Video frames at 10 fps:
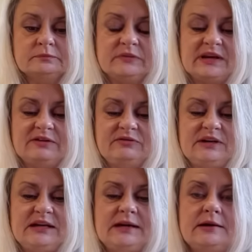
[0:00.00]

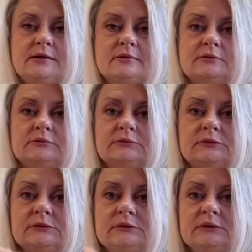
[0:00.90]
nifty
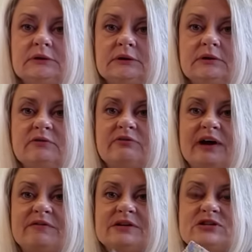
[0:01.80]

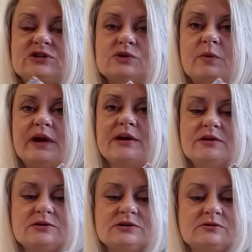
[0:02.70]
five inch squares.